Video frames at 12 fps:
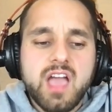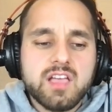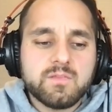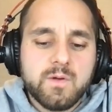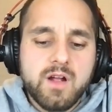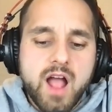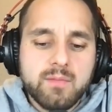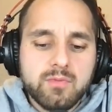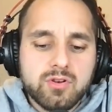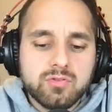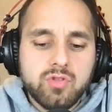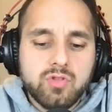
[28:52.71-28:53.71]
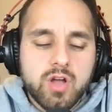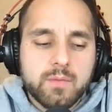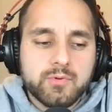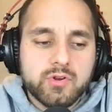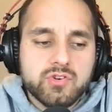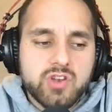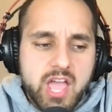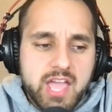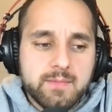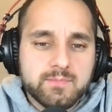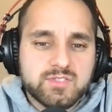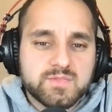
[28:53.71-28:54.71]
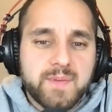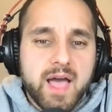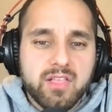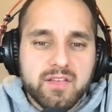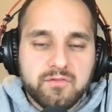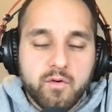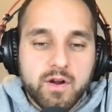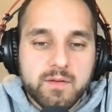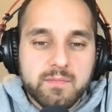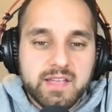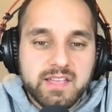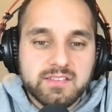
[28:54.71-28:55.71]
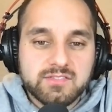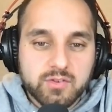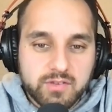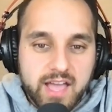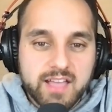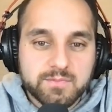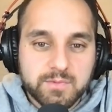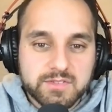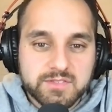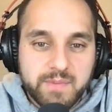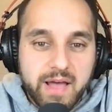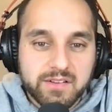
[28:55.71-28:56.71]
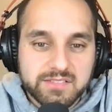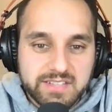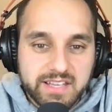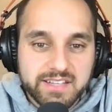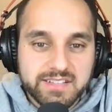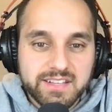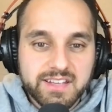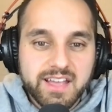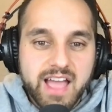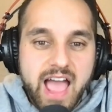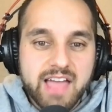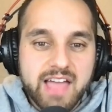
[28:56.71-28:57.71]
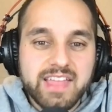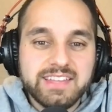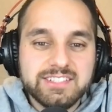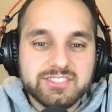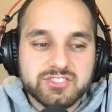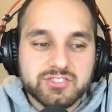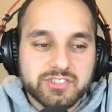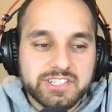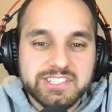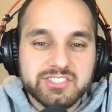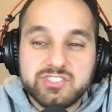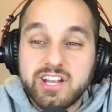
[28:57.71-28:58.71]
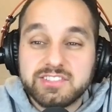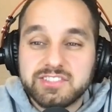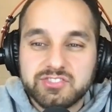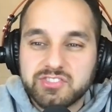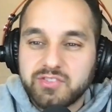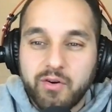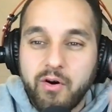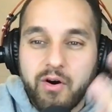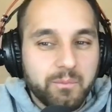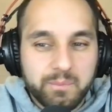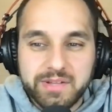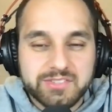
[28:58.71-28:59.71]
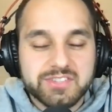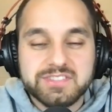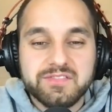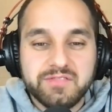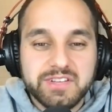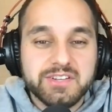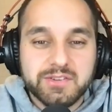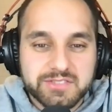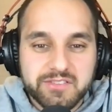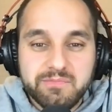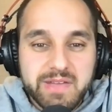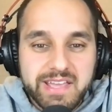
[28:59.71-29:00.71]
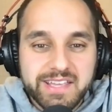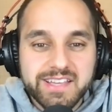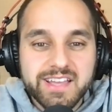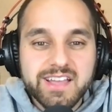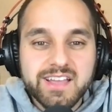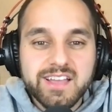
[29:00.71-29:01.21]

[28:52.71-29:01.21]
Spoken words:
Gaspar, I'm going to look up your name. Spell it for me. So Gaspar spells it. And then he screen shares. It's just all pictures and videos of me.